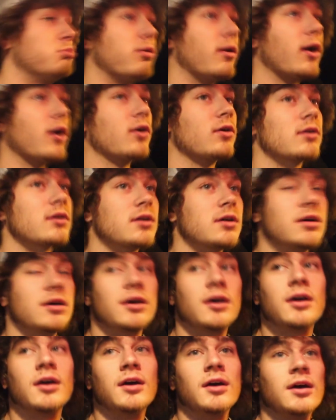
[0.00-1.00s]
broke.
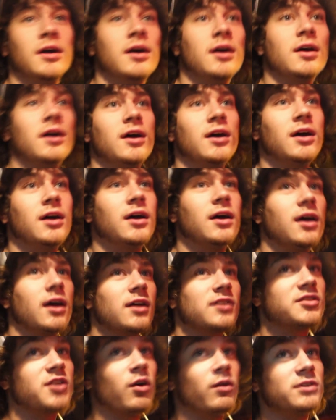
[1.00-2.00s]

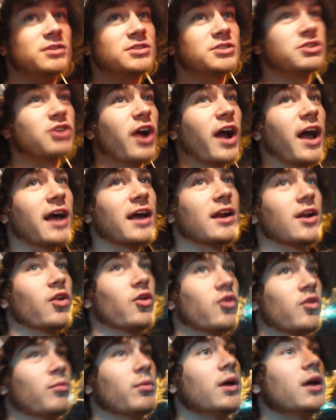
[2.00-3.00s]
So it's dragging a
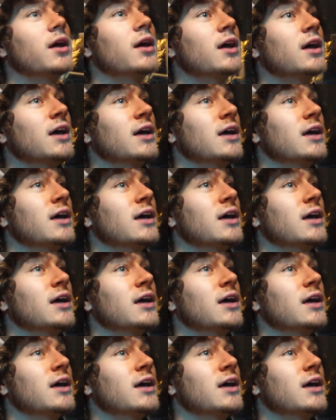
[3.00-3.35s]
little bit.